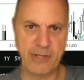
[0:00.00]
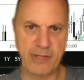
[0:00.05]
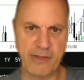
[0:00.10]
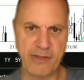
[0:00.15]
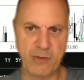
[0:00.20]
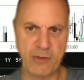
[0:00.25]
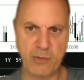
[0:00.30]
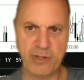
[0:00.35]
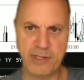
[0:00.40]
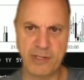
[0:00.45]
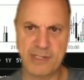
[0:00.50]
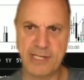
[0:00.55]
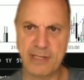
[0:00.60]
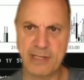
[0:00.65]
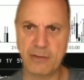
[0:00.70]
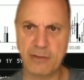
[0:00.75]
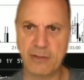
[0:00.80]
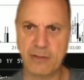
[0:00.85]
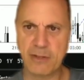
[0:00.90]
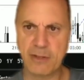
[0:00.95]
Let me see. What does
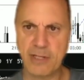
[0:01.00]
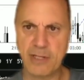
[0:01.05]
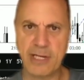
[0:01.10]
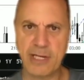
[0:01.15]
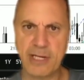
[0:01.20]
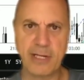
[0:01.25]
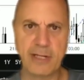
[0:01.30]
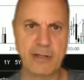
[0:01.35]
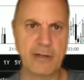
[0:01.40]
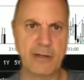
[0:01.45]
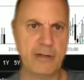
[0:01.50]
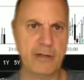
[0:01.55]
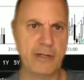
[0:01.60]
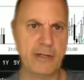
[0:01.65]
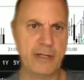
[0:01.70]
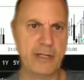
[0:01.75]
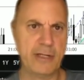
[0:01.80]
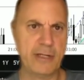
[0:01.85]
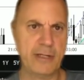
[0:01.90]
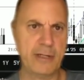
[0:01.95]
that look like
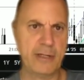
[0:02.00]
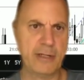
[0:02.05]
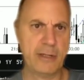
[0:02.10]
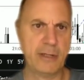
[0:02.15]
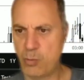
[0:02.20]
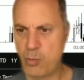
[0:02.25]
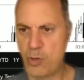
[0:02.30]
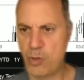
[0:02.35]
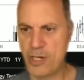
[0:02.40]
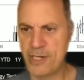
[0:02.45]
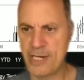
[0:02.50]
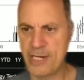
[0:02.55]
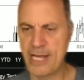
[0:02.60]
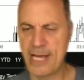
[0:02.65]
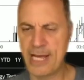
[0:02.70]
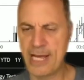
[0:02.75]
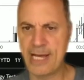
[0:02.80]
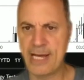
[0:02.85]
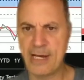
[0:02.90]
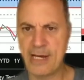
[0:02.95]
on the 1
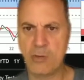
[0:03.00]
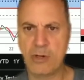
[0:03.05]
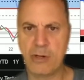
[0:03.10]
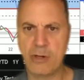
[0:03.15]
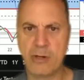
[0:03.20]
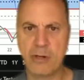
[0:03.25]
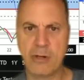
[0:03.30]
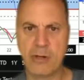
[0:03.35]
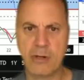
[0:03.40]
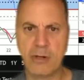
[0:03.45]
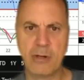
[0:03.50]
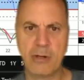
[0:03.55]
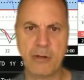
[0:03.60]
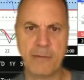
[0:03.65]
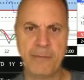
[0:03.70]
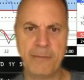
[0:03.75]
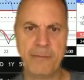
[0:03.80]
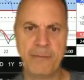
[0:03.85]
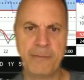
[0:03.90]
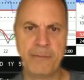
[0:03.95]

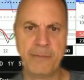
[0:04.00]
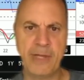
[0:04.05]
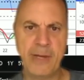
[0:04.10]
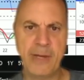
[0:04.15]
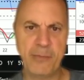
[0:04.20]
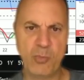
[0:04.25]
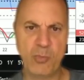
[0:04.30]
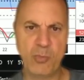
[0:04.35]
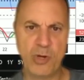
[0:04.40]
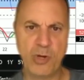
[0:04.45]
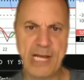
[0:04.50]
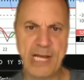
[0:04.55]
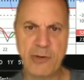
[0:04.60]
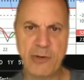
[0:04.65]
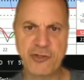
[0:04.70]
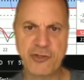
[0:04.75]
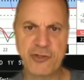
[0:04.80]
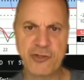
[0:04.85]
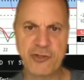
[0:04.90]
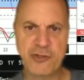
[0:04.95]
hour? Yep. 1
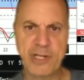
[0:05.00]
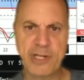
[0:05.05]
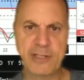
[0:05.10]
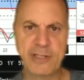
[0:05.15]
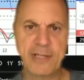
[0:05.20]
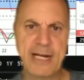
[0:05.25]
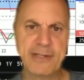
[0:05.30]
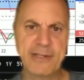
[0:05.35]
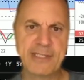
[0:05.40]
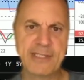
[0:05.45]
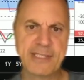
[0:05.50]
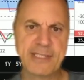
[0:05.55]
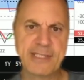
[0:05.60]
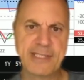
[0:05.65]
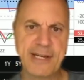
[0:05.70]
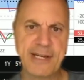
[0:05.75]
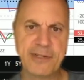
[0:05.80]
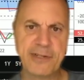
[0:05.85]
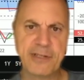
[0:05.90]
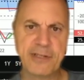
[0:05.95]
hour trend cloud is
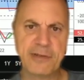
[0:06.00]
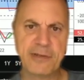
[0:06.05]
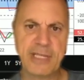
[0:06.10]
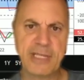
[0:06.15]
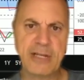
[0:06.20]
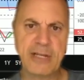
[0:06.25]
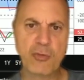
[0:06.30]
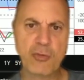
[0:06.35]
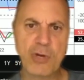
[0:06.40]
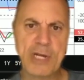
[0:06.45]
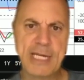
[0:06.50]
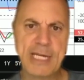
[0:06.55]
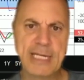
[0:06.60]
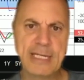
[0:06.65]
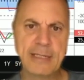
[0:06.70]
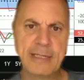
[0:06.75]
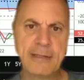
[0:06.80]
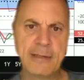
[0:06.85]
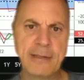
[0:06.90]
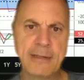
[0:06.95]
definitely
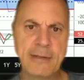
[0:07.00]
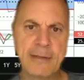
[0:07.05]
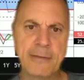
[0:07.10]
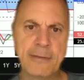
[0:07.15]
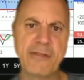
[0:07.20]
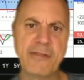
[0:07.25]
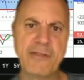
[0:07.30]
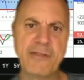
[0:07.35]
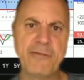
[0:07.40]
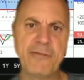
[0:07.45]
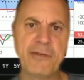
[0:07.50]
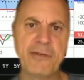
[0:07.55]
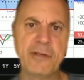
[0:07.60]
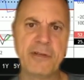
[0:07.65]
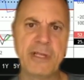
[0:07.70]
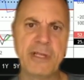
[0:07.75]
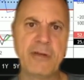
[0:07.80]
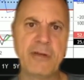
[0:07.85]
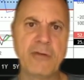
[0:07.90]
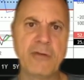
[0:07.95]
green. It's
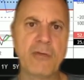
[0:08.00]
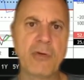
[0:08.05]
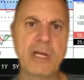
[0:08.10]
definitely